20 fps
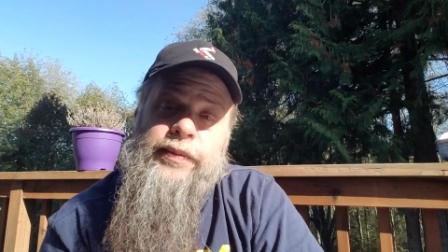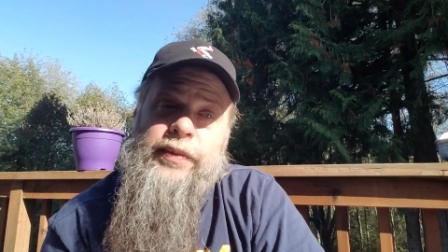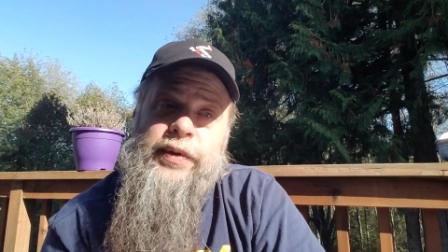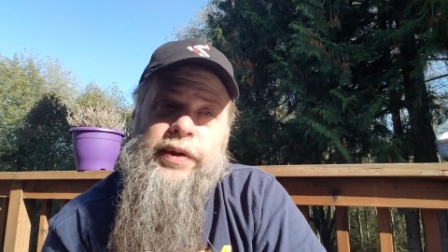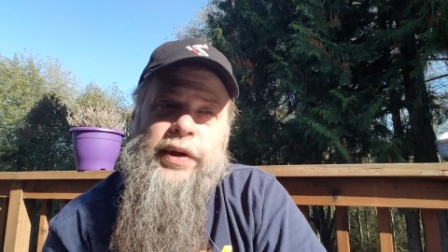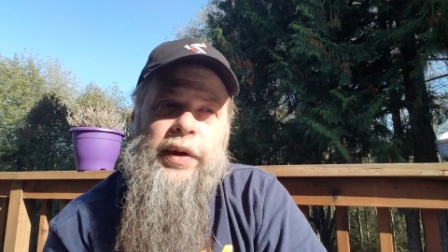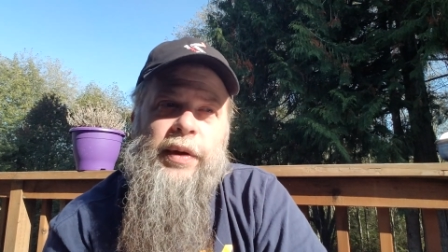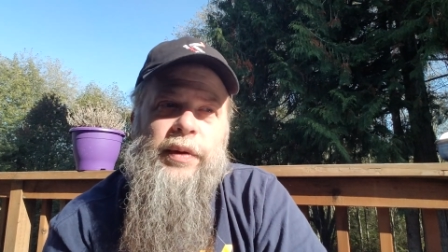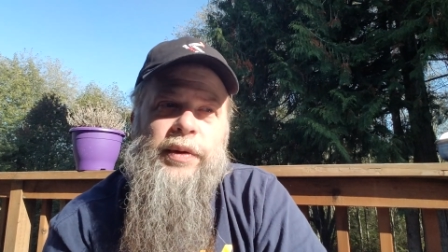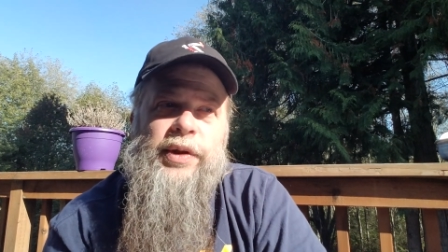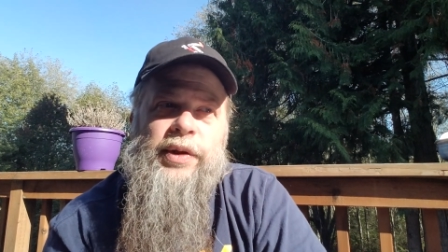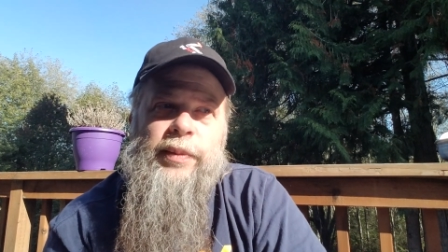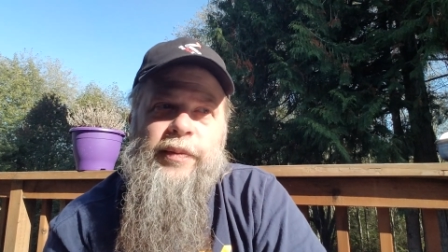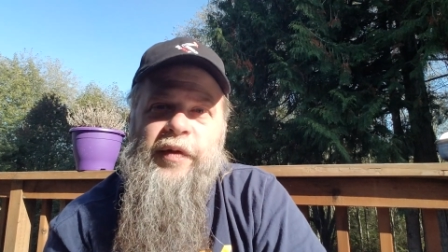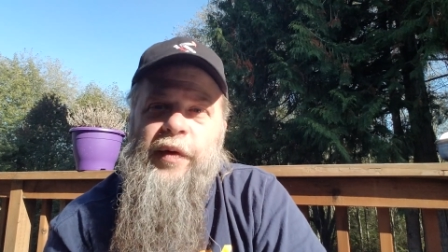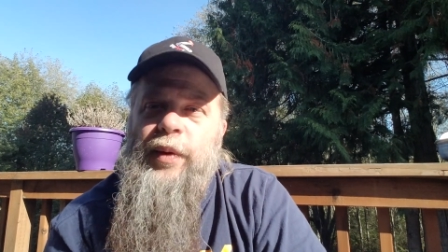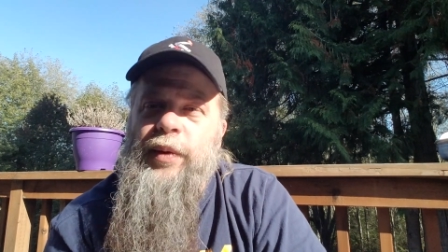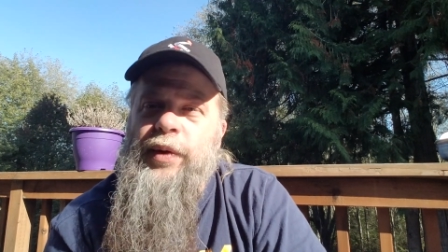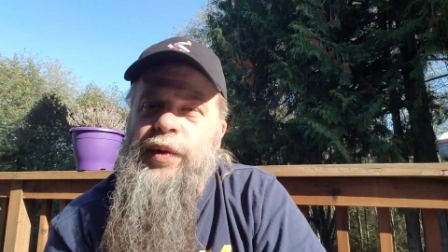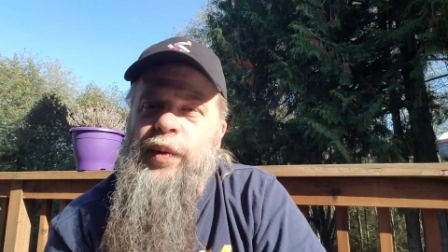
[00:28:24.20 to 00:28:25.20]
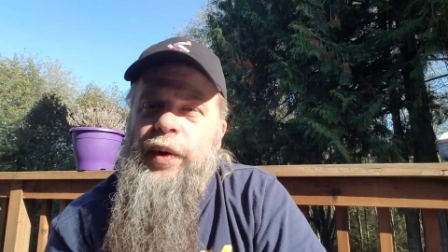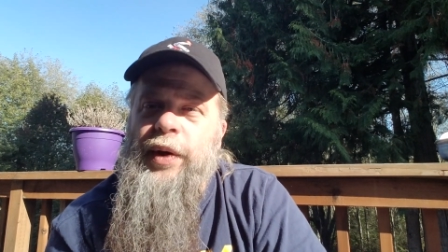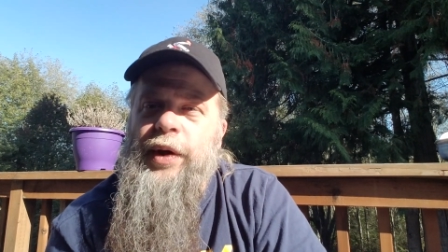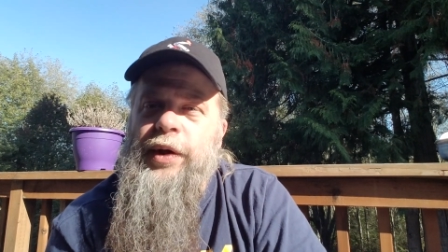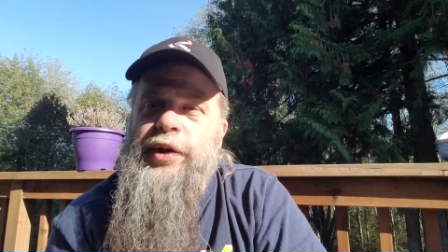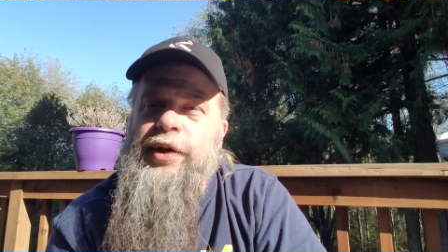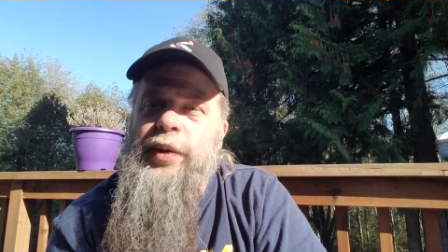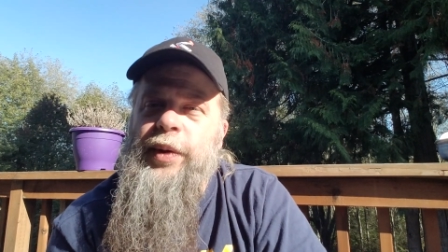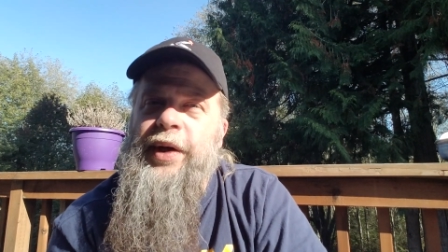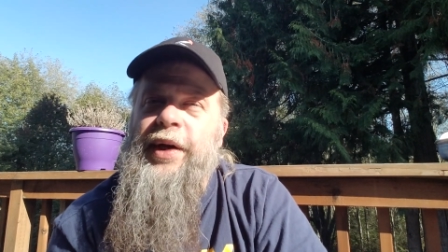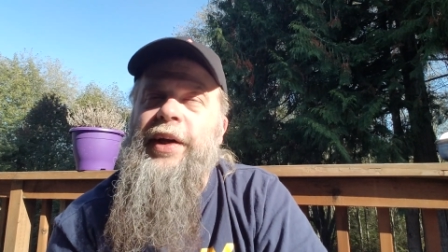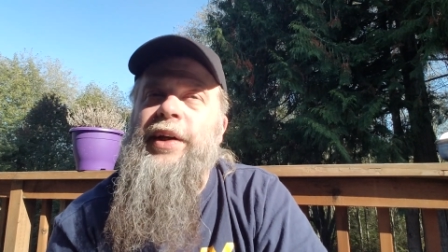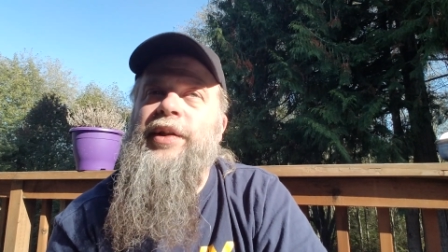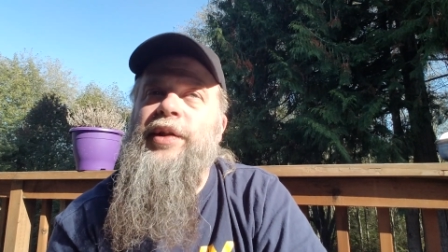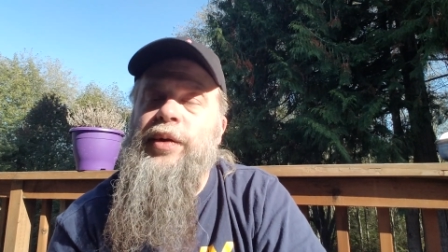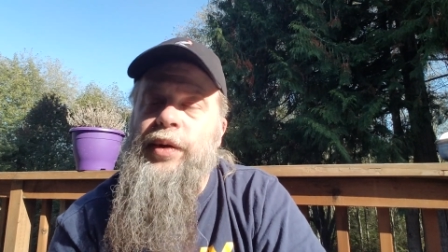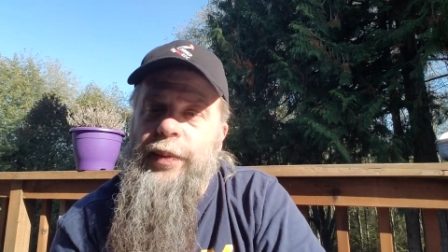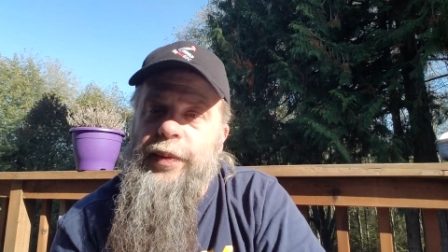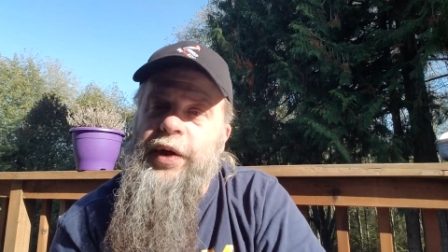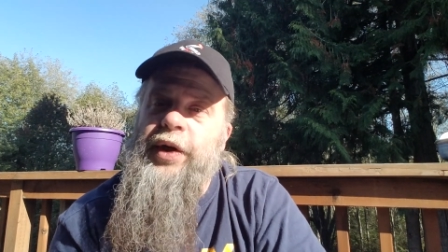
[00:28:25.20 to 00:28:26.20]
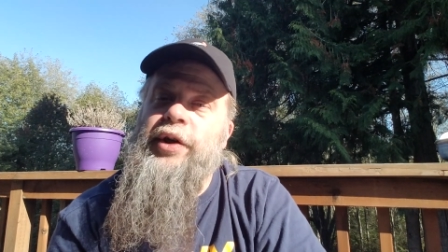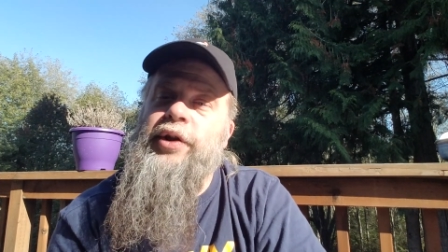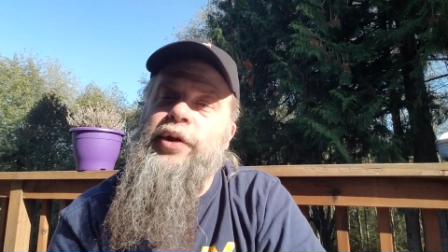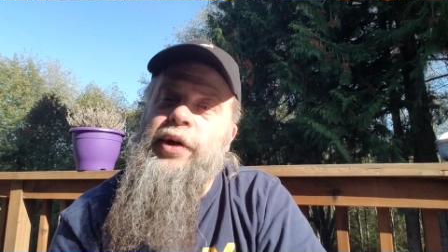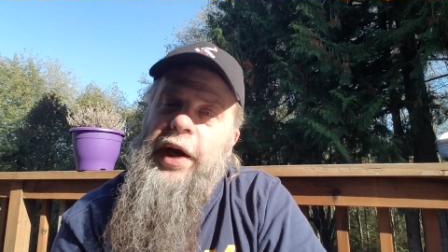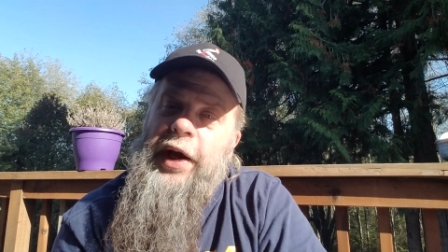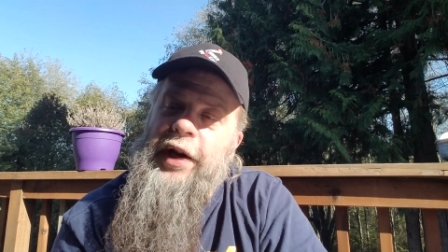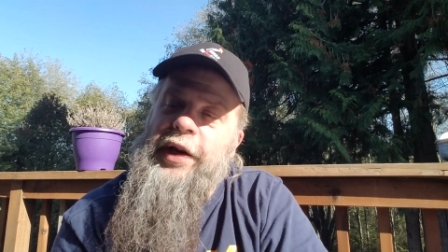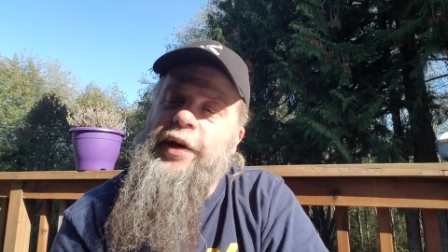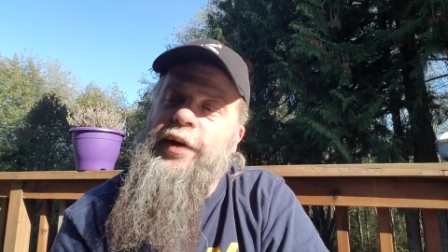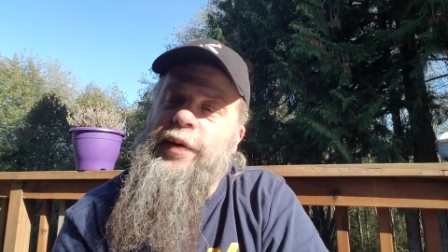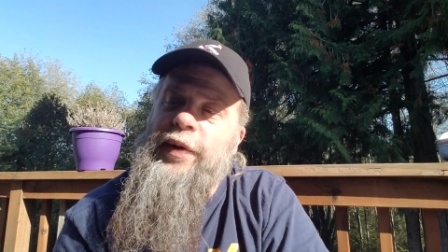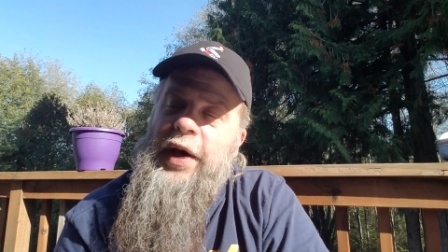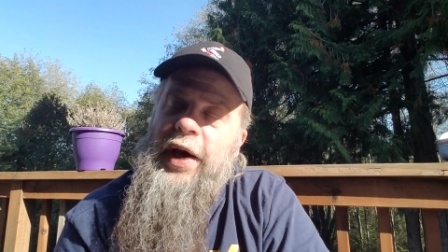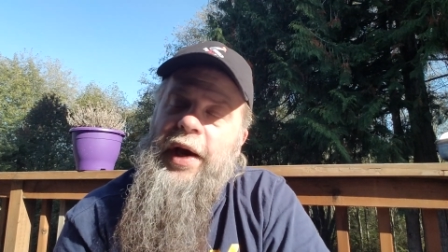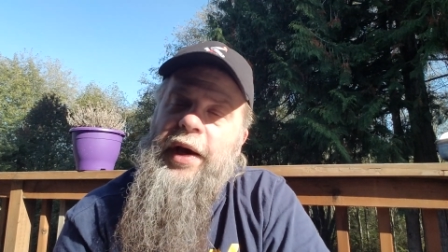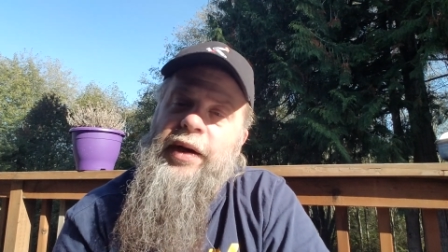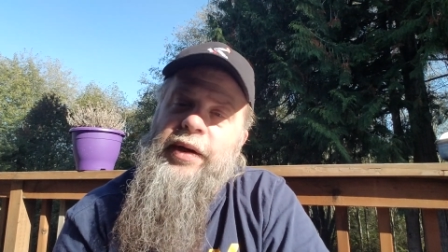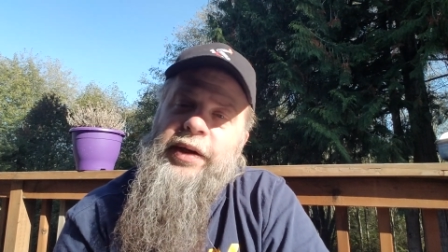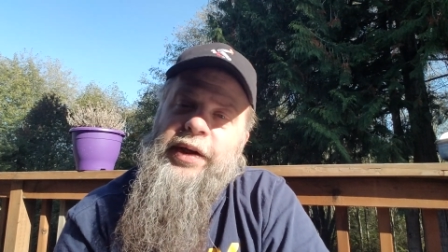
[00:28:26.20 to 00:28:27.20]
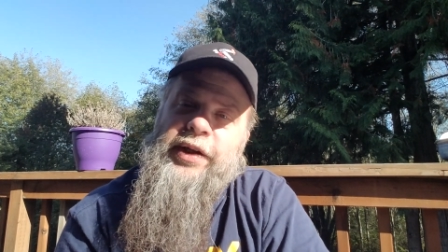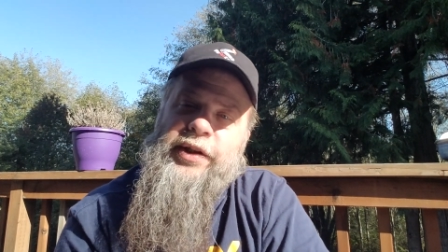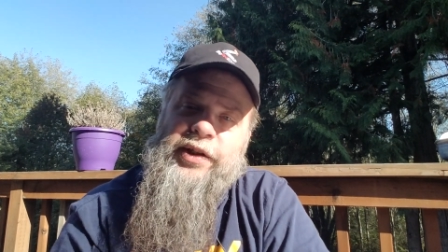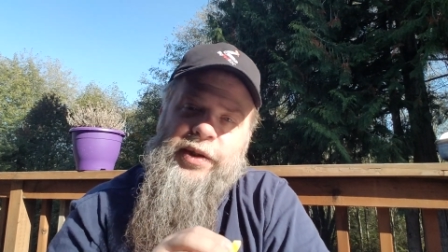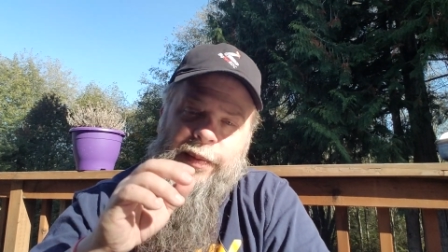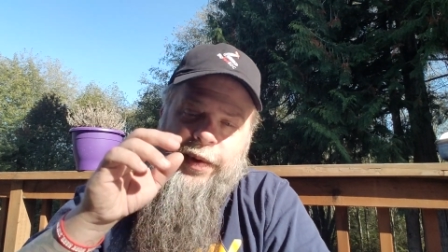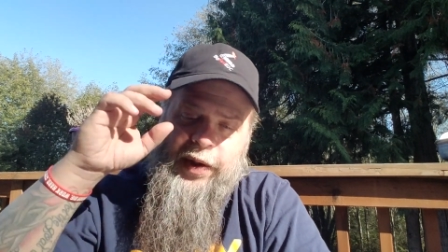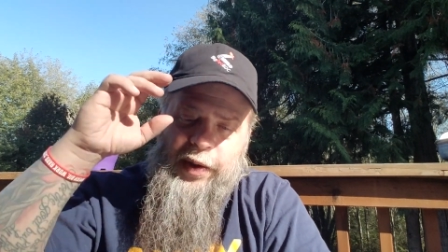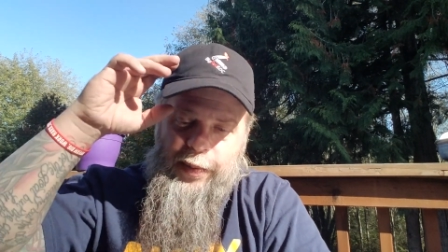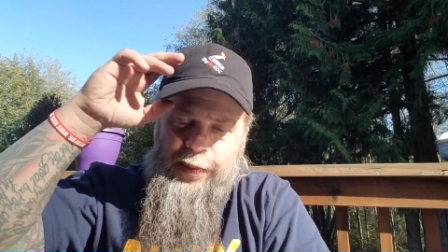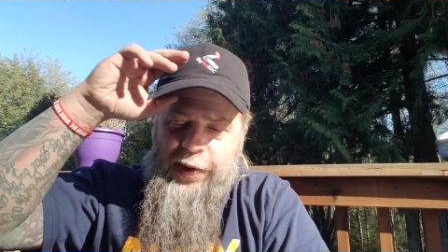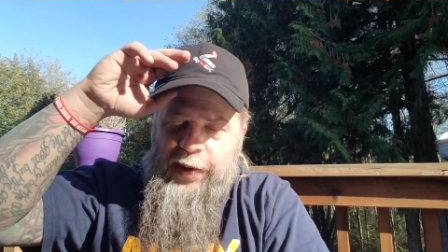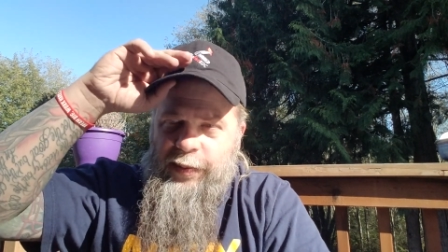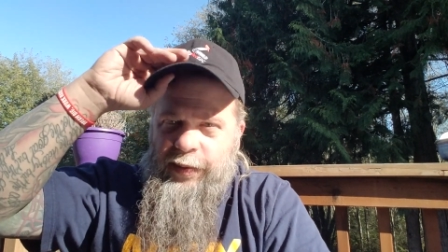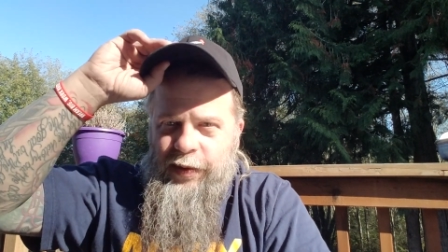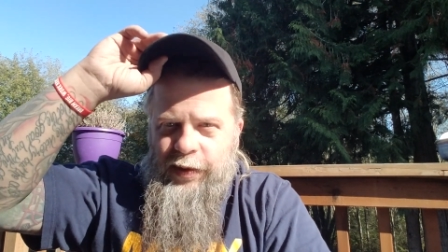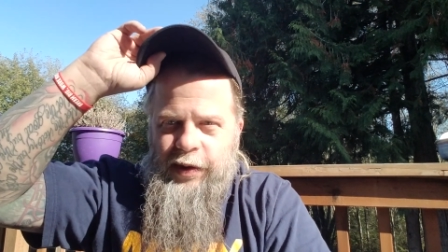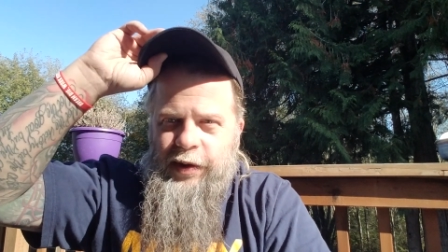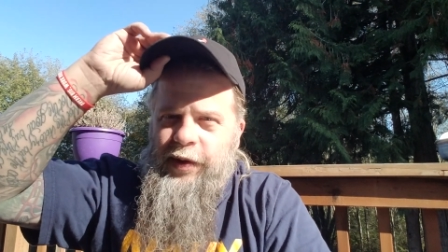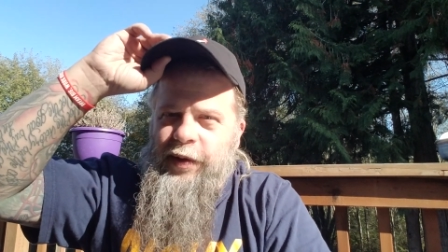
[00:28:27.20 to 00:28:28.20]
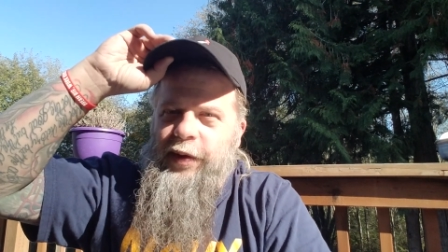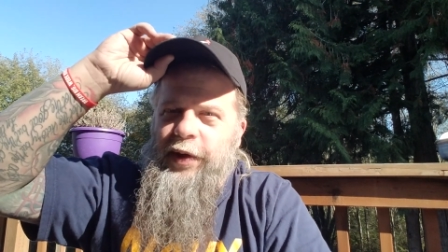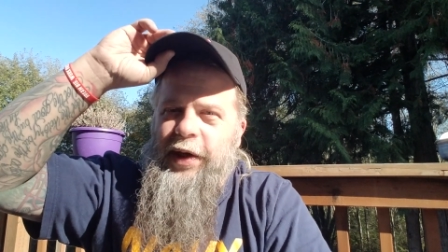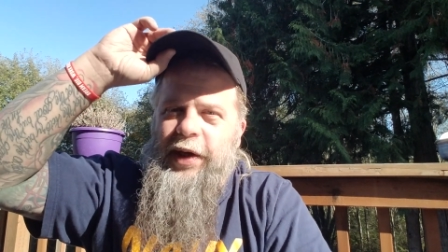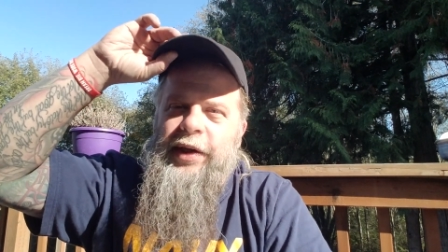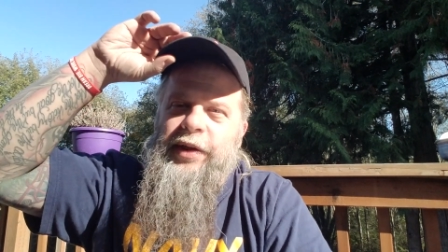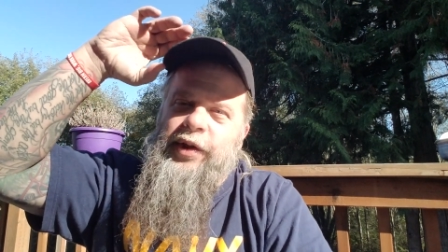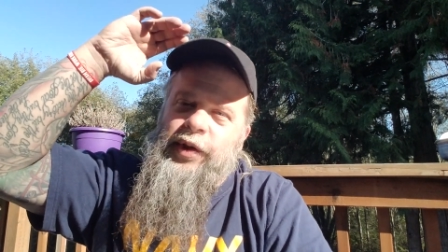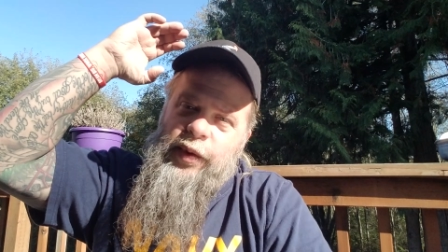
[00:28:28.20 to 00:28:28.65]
you know, some folks want to join in, so I'm going to try to do that and get some other people included in.